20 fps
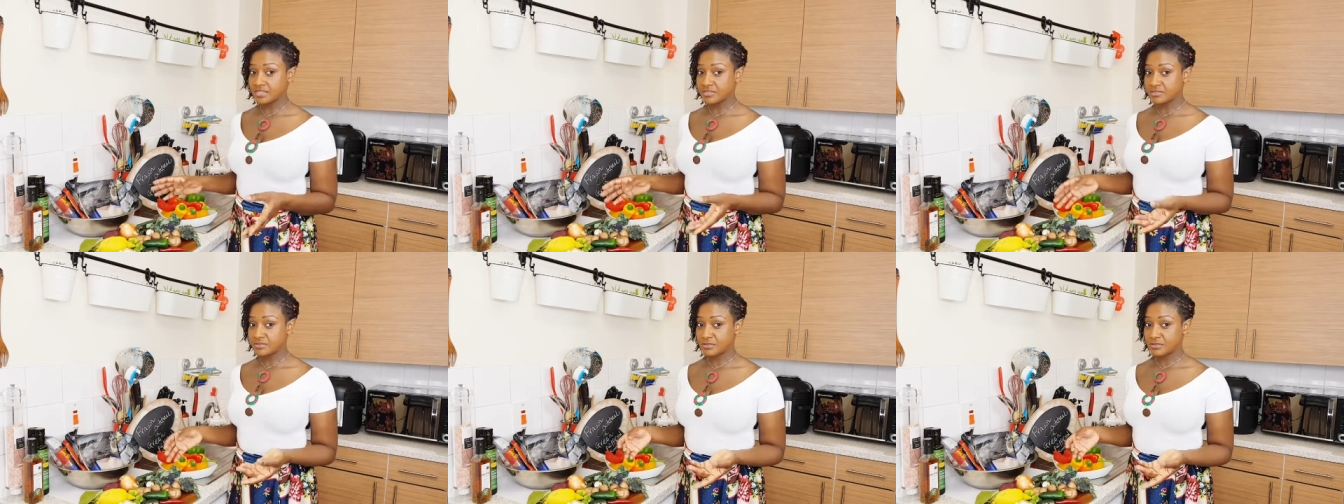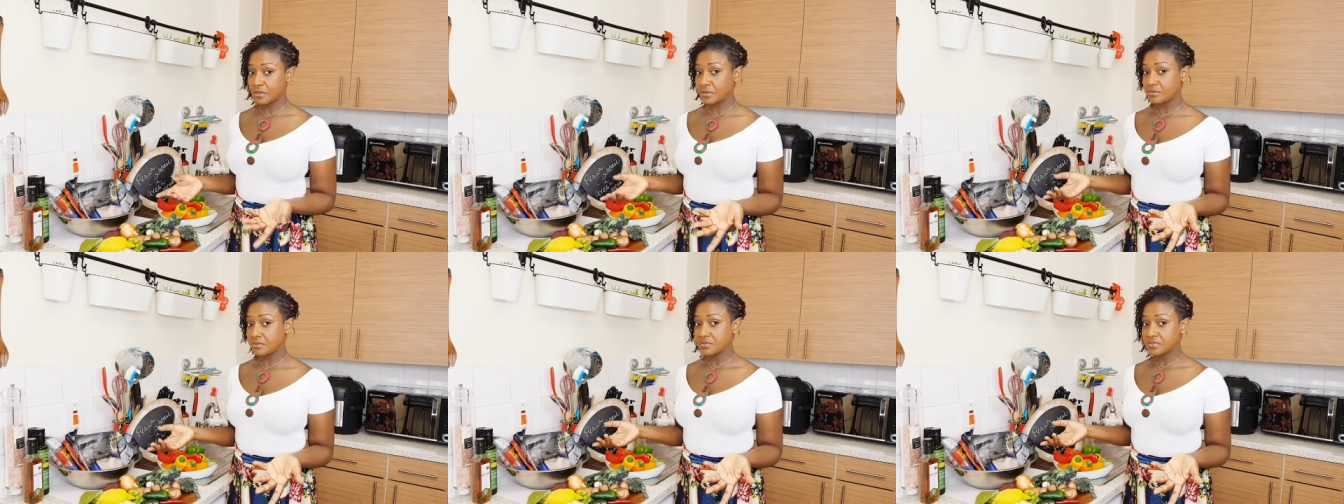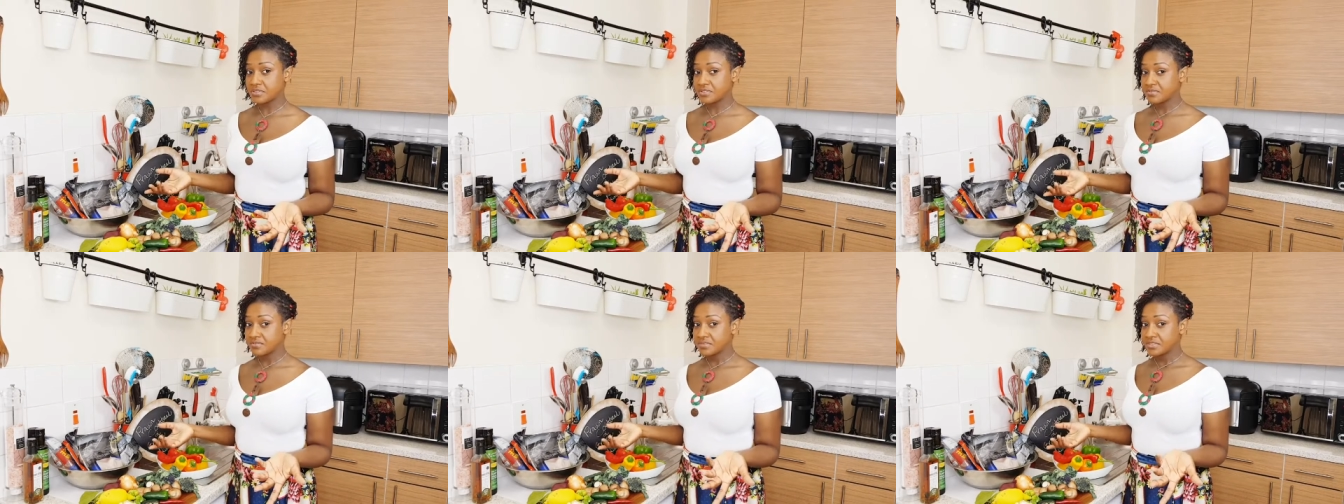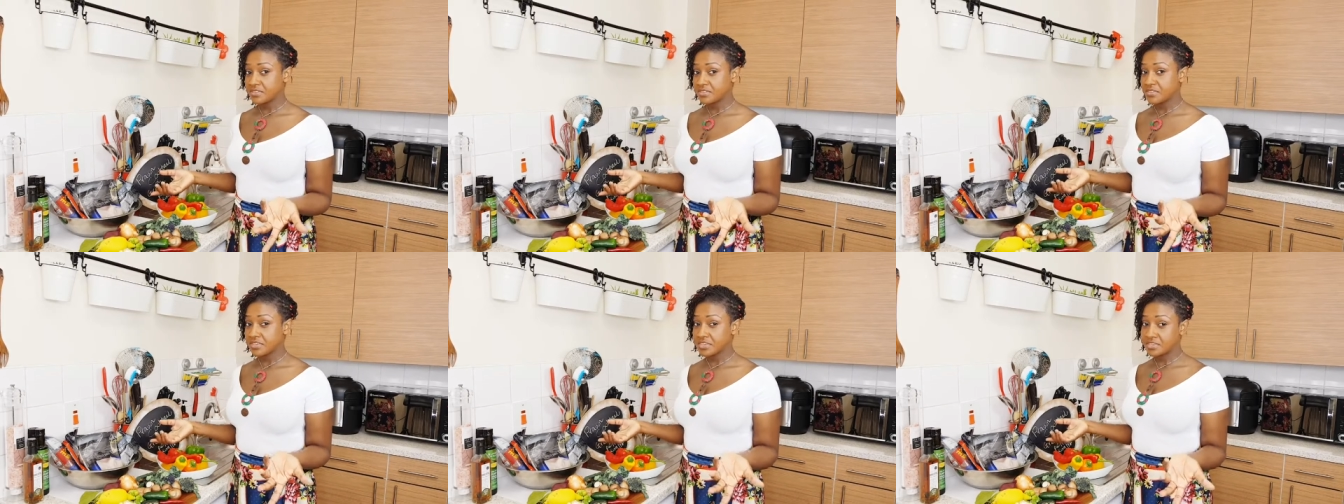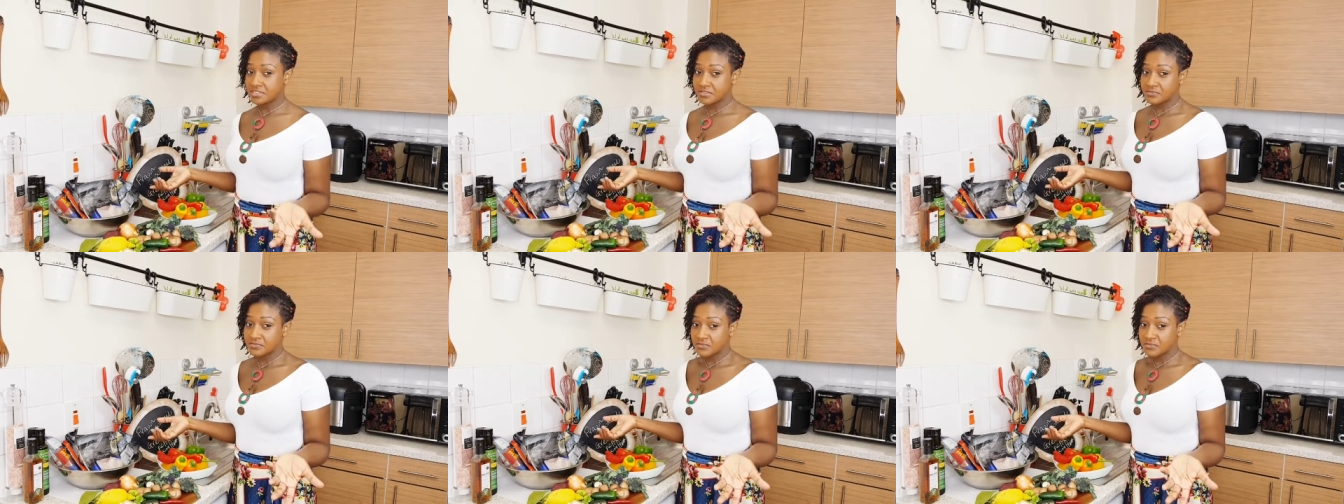So
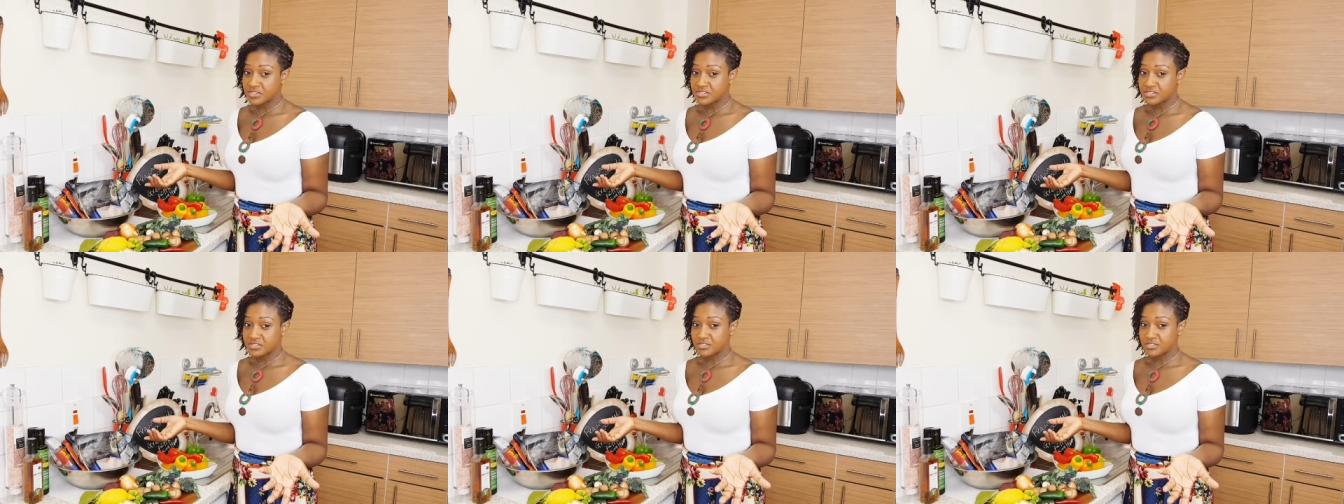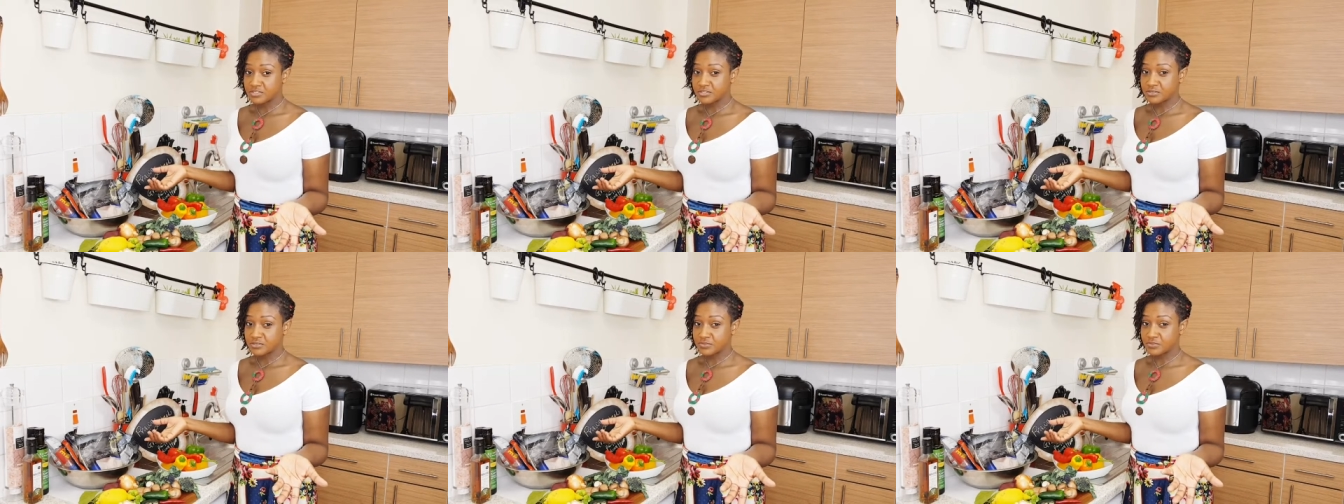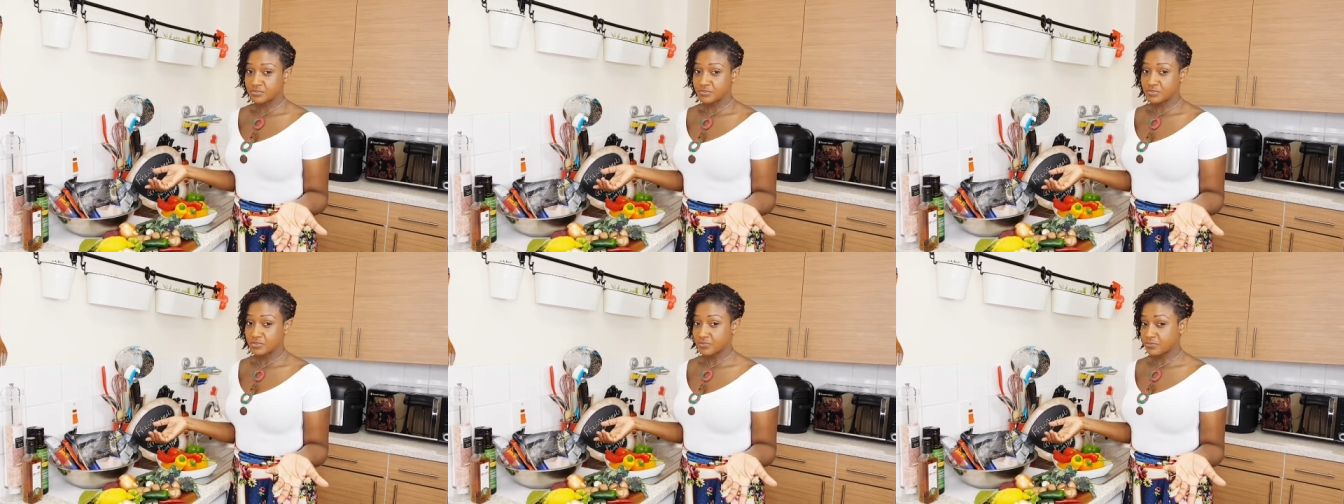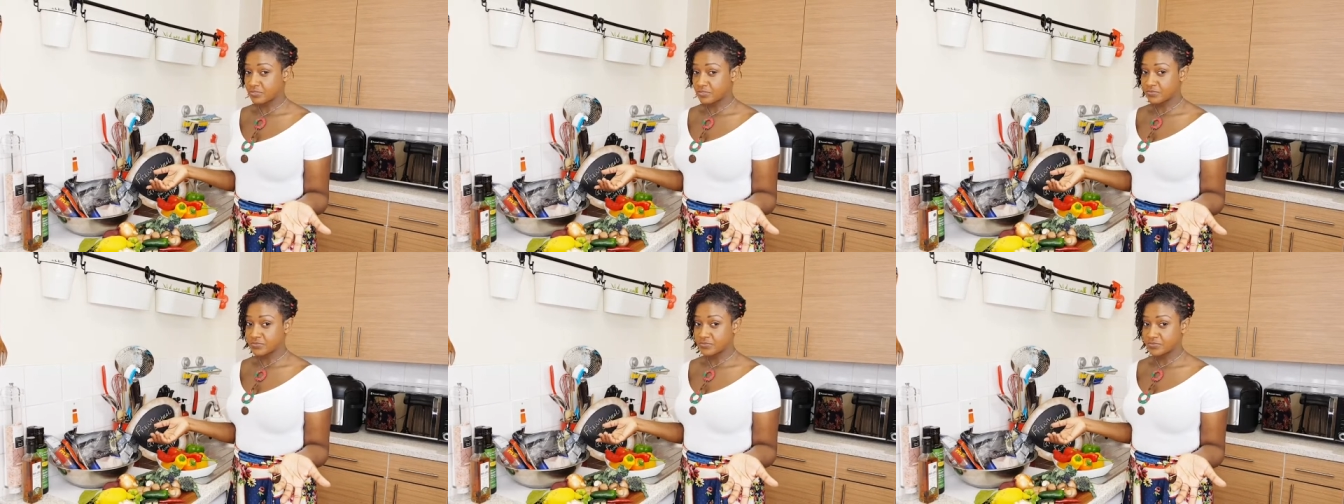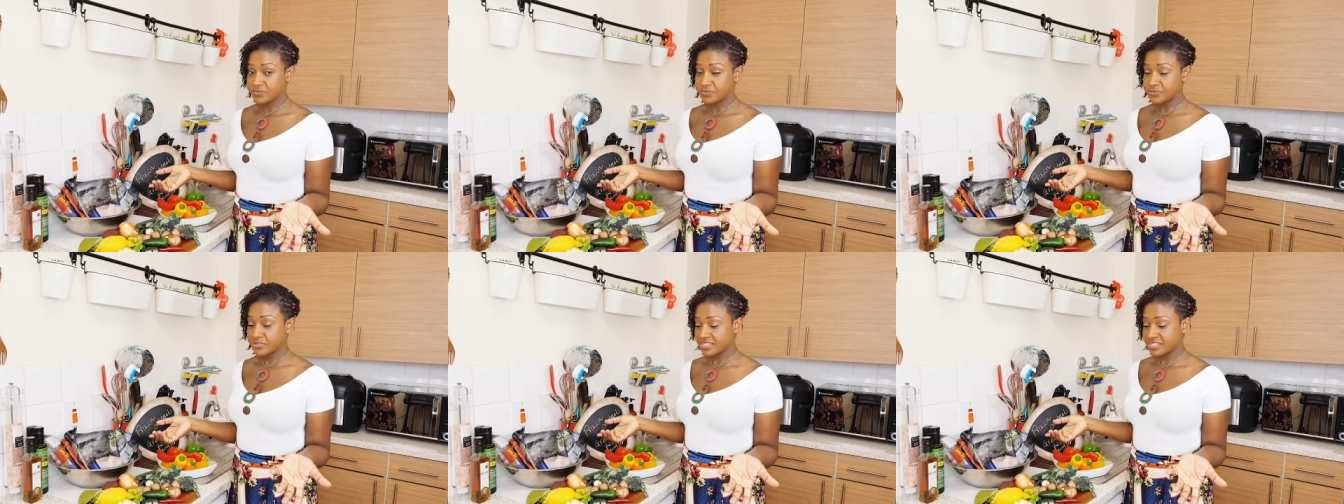get the freshness of, of the
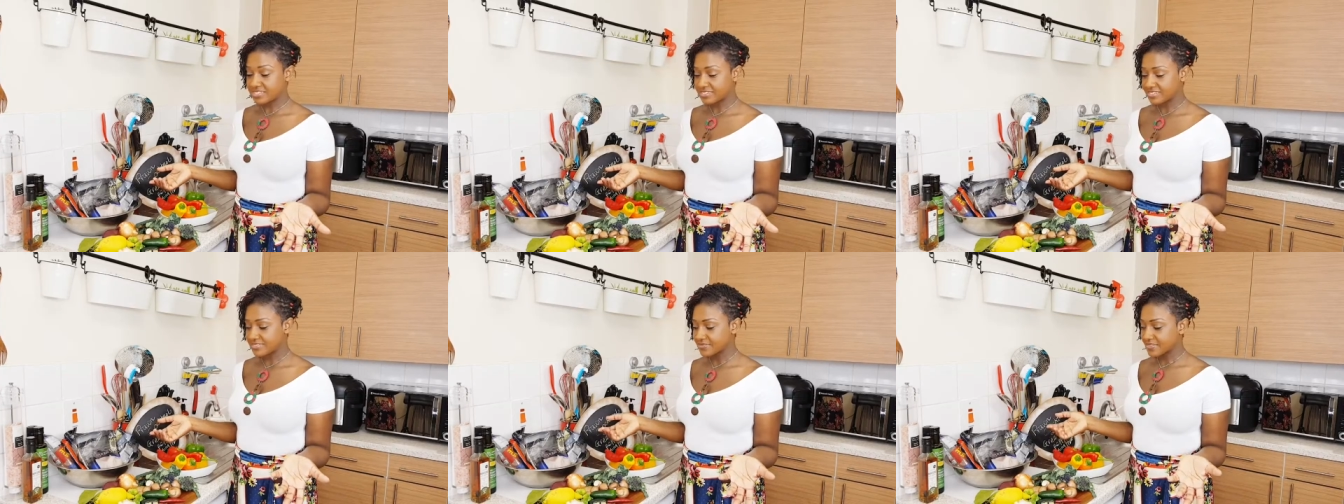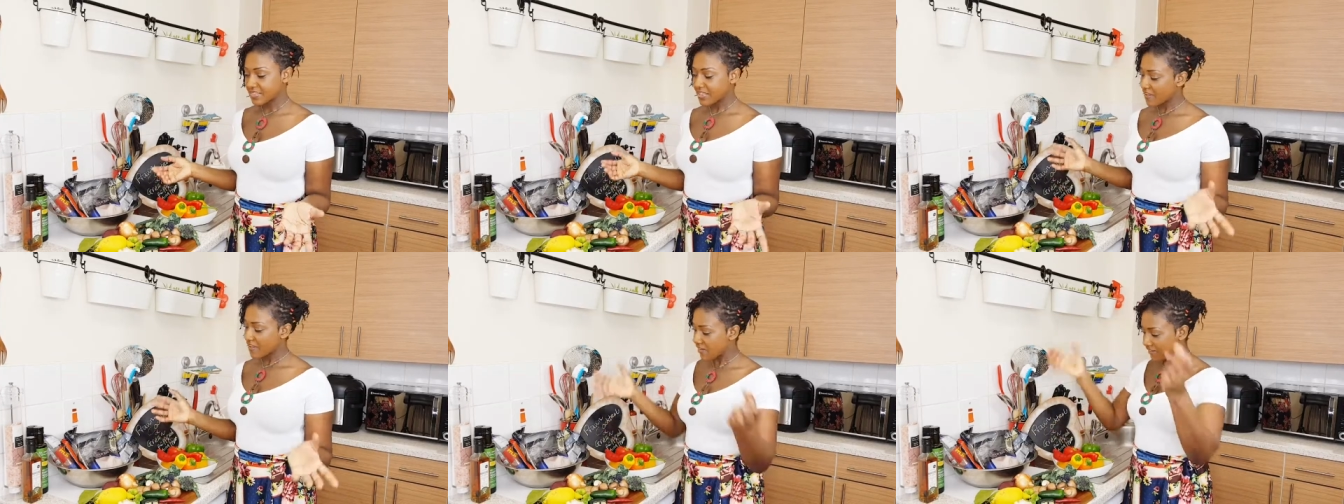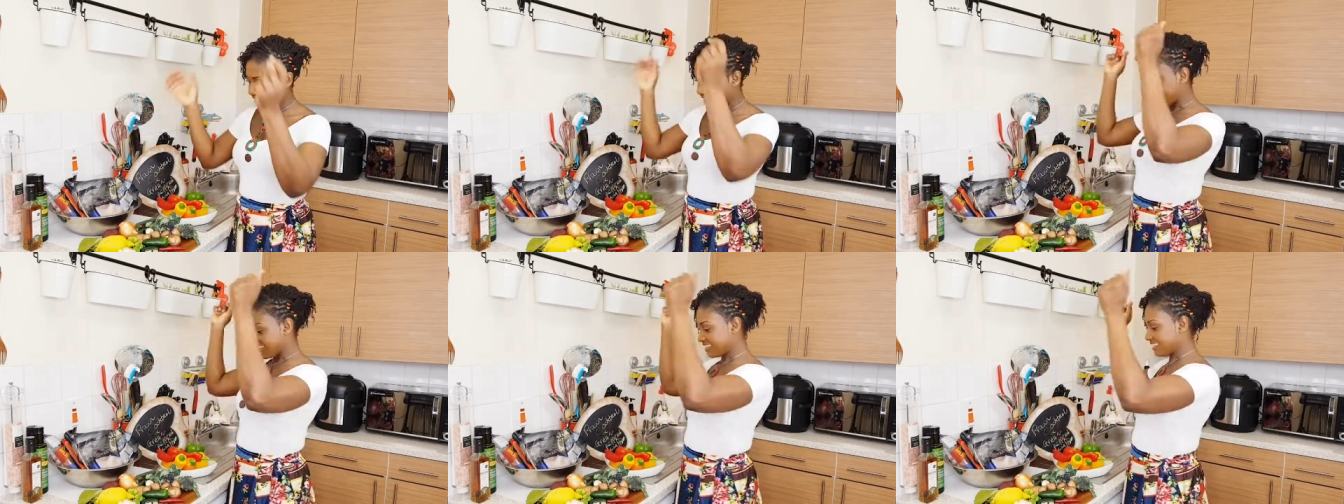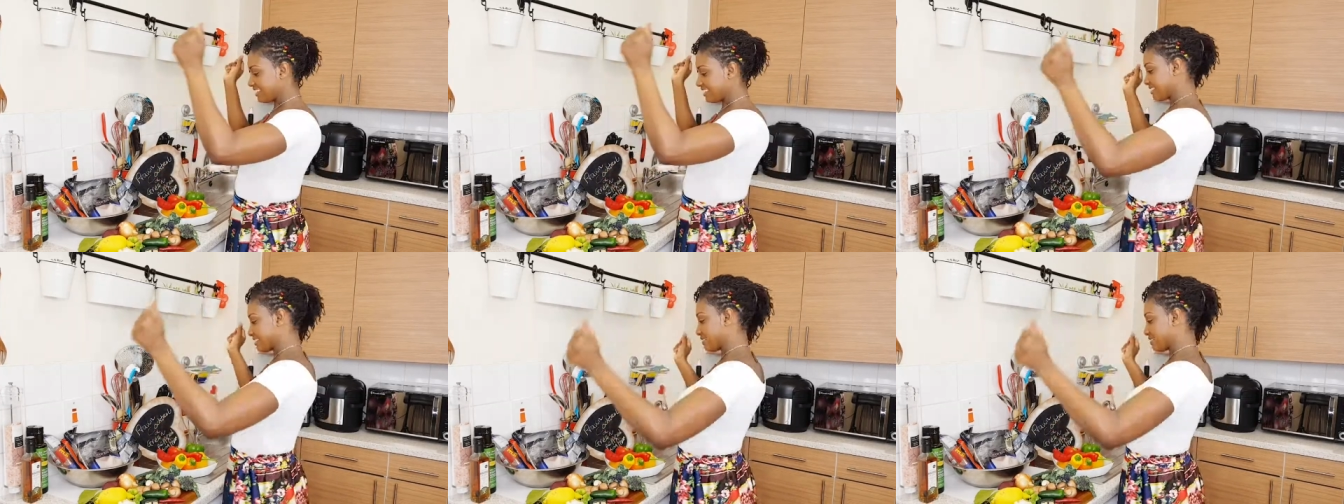food. Okay, let's